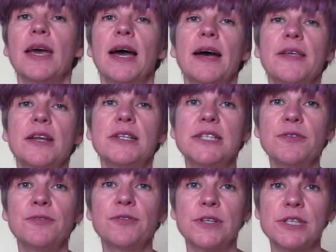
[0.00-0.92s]
And then a
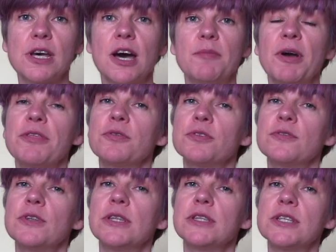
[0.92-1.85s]
different time I thought
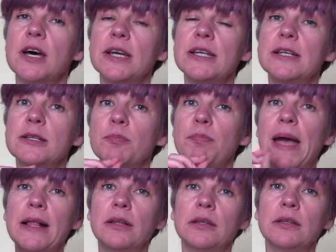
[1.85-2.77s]
of tiny little
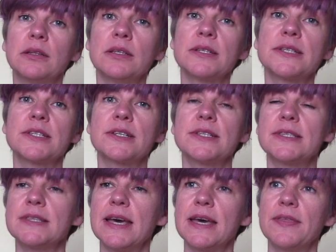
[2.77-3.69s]
bells, because
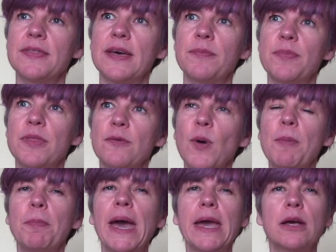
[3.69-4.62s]
they're
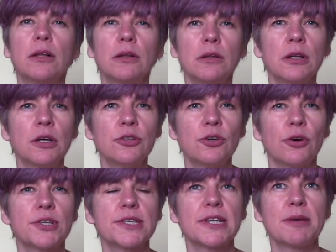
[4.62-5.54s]
quite pale
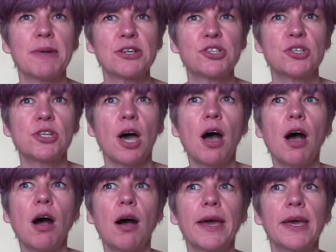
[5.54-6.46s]
dots, and I imagined
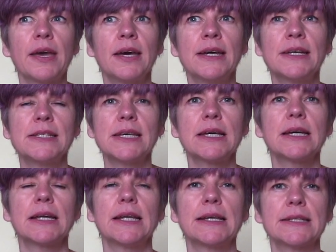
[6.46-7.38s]
high
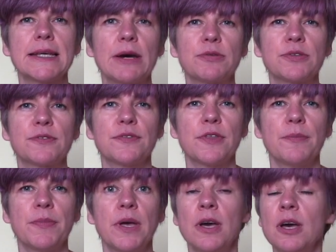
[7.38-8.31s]
tinkling sounds for them.